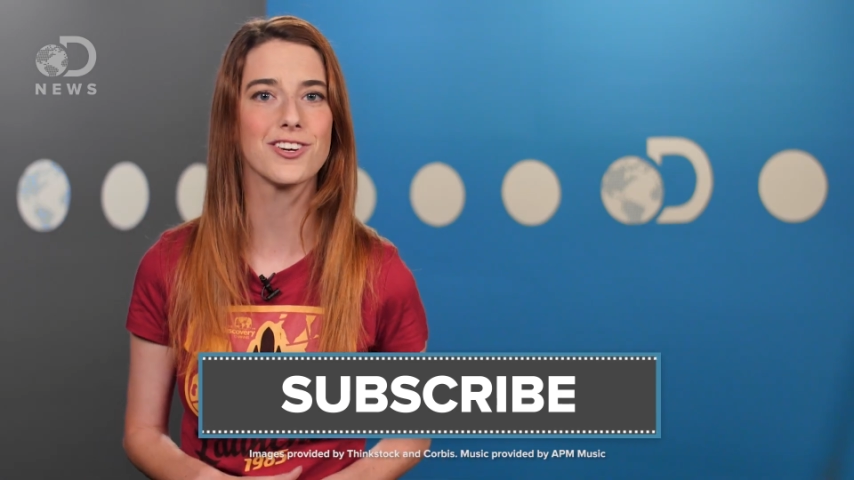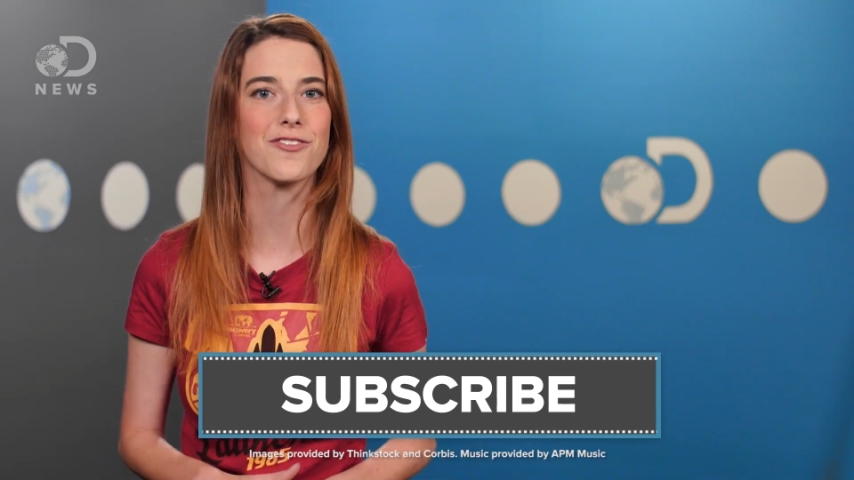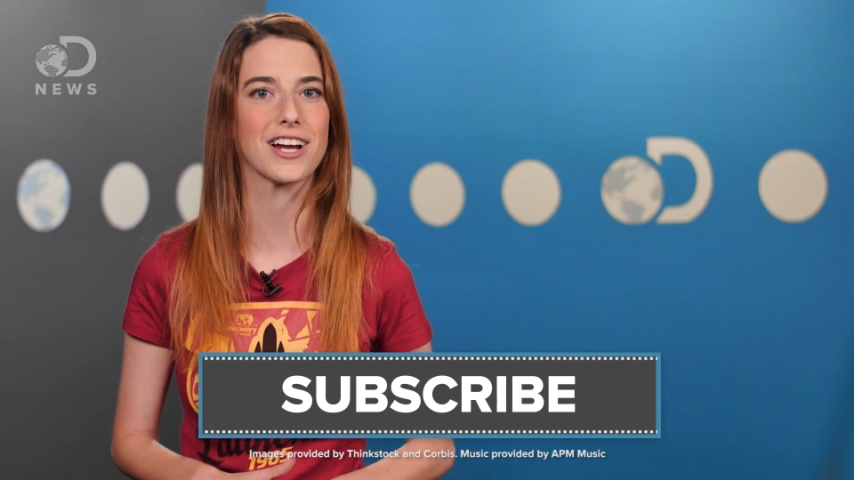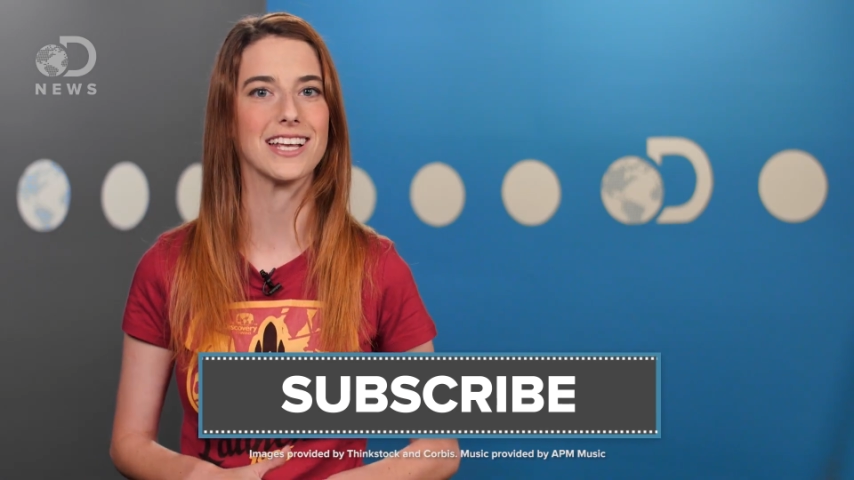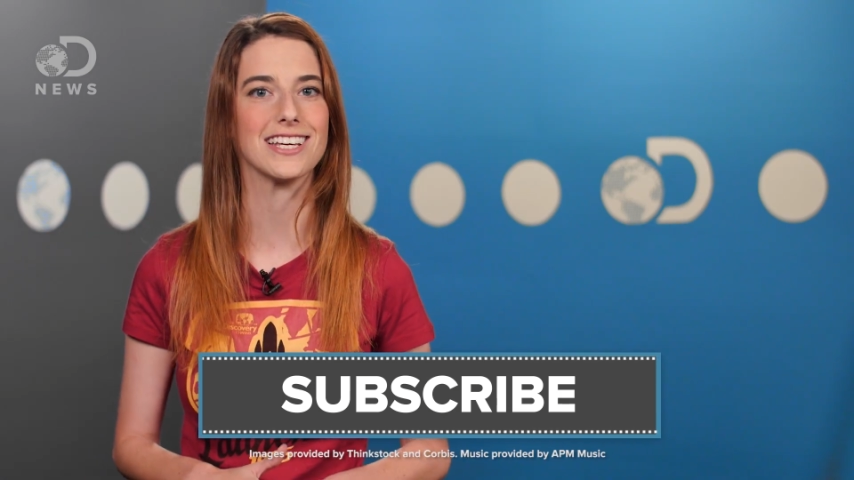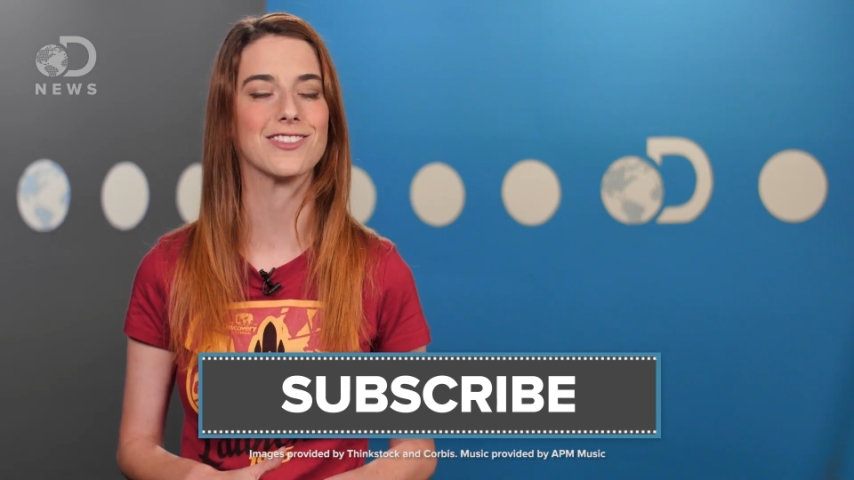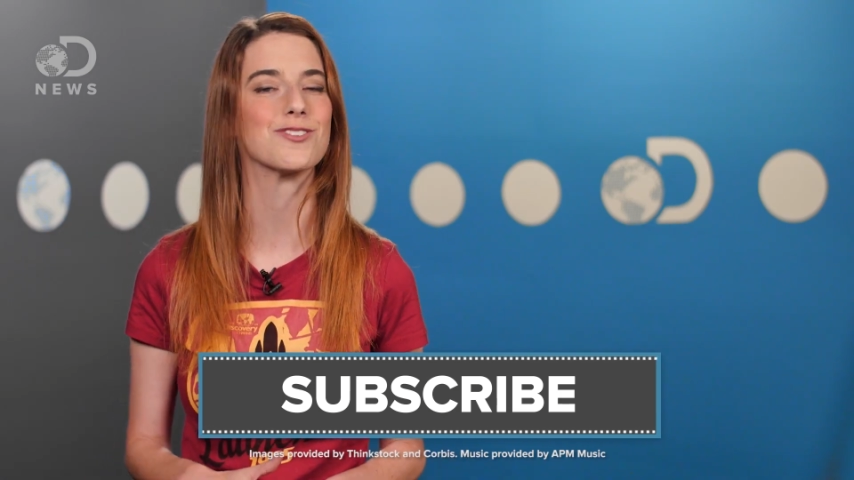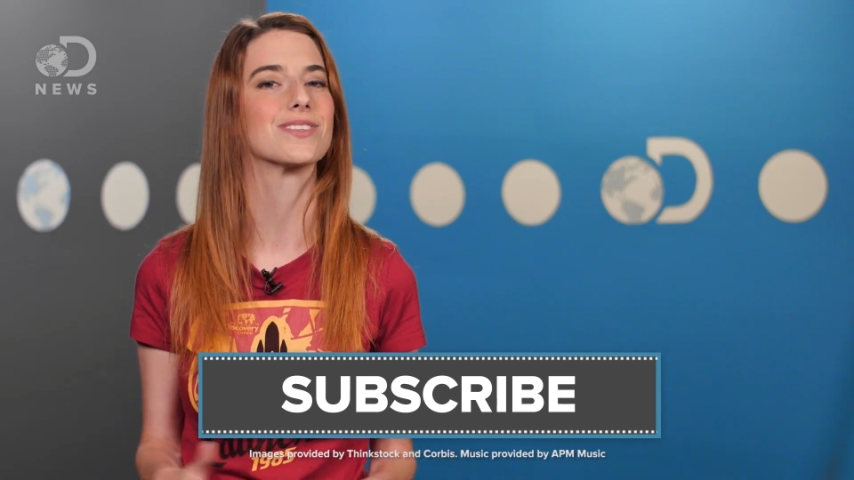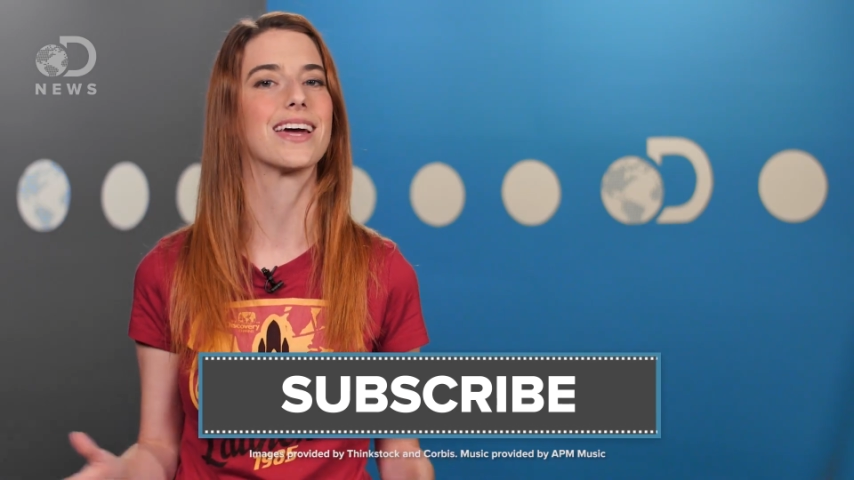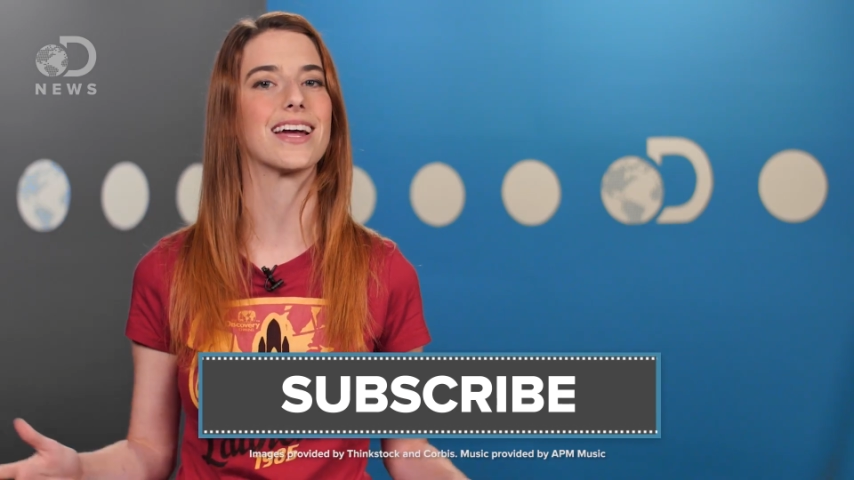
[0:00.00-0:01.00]
Don't forget to hit
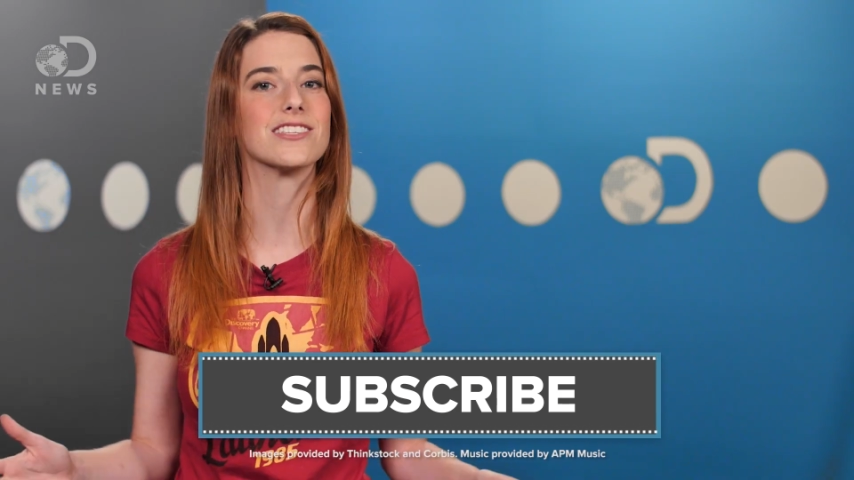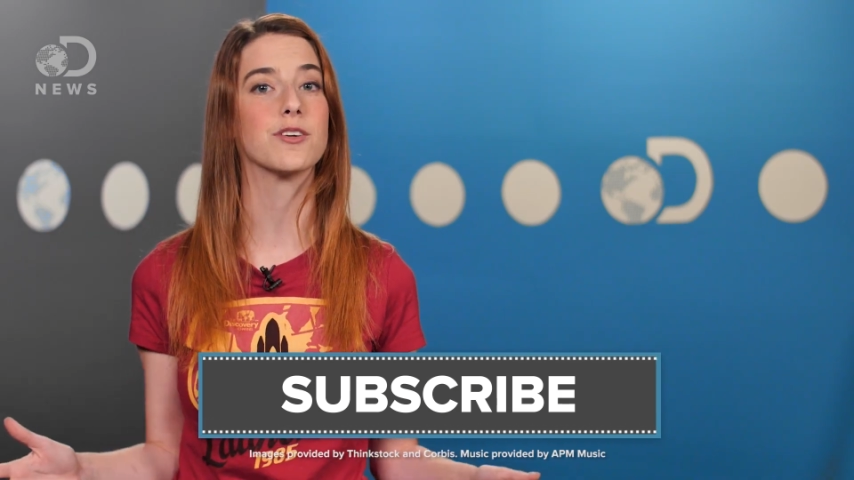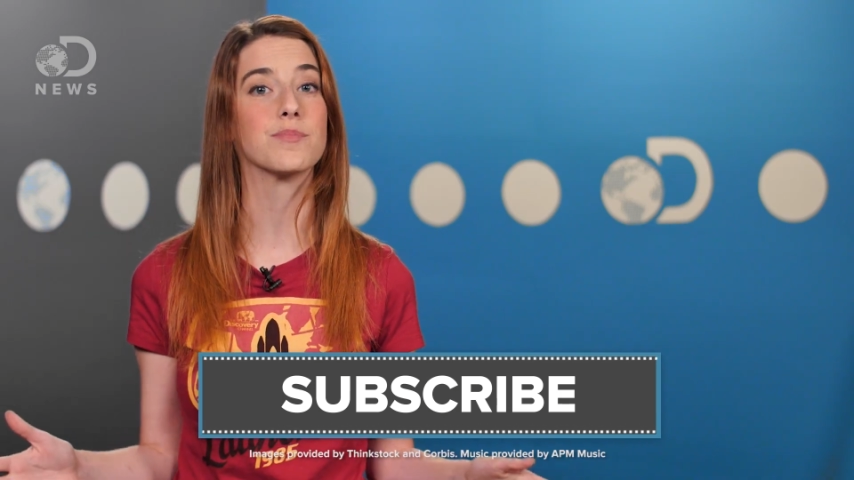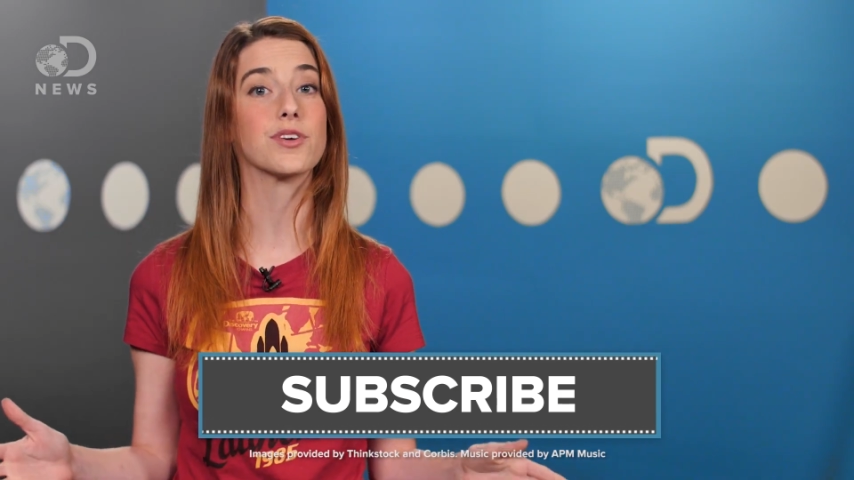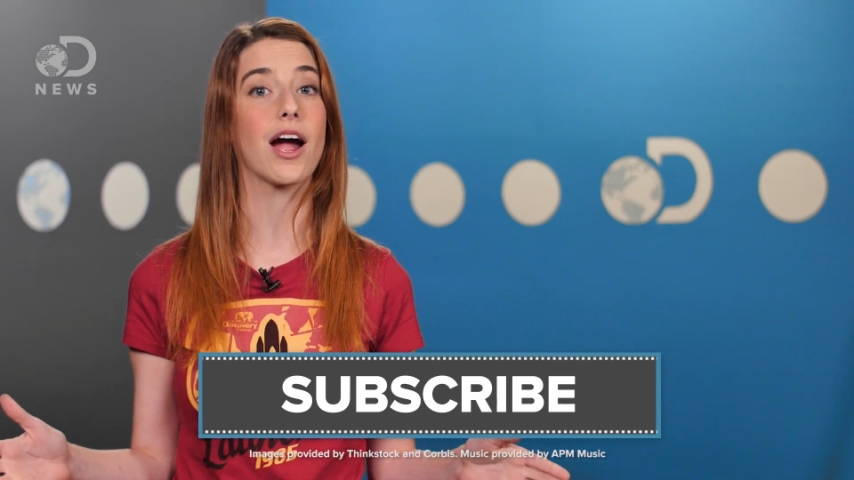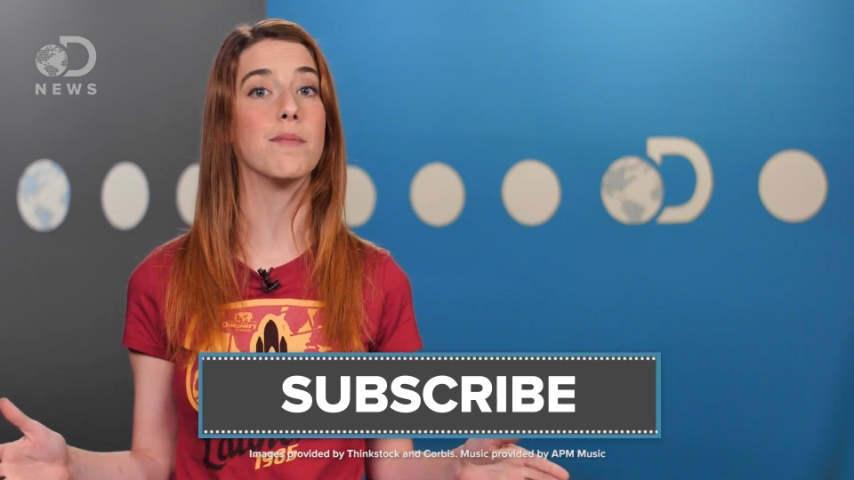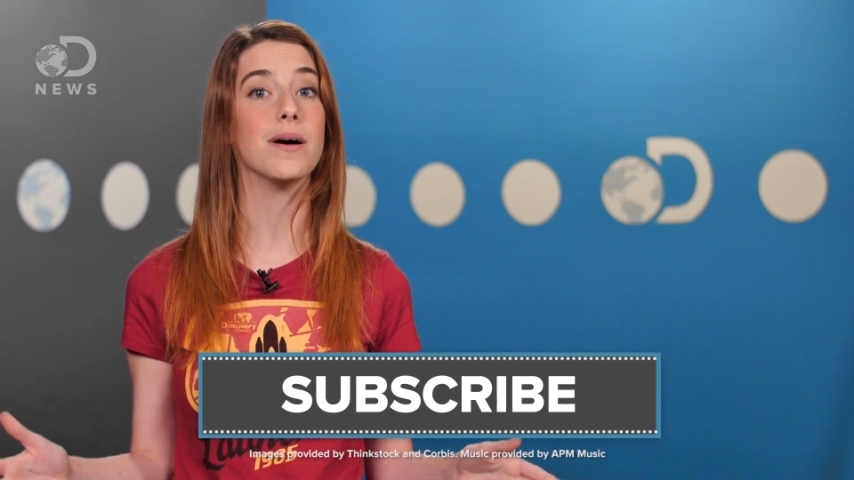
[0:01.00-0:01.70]
those like and subscribe